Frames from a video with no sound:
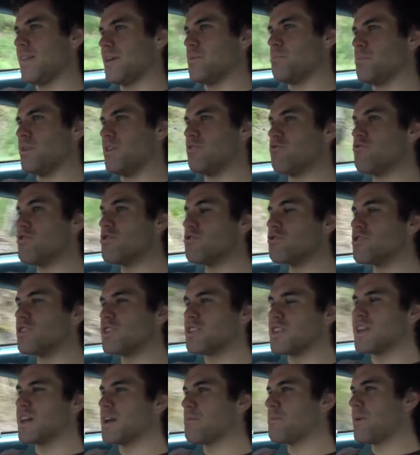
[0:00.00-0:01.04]
But a real good
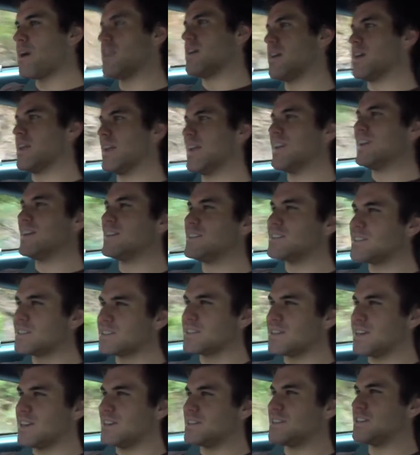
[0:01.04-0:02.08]
thing about the Elise
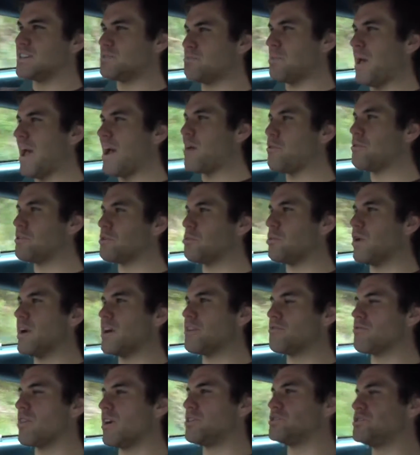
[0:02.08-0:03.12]
is its power to
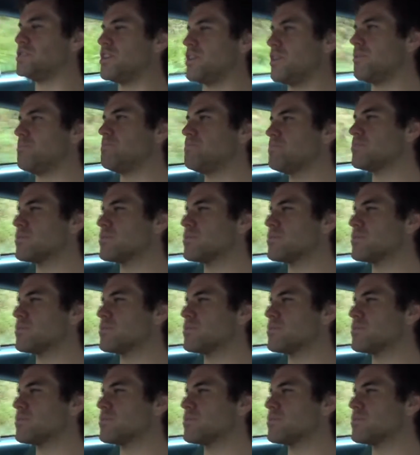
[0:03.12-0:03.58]
weight ratio.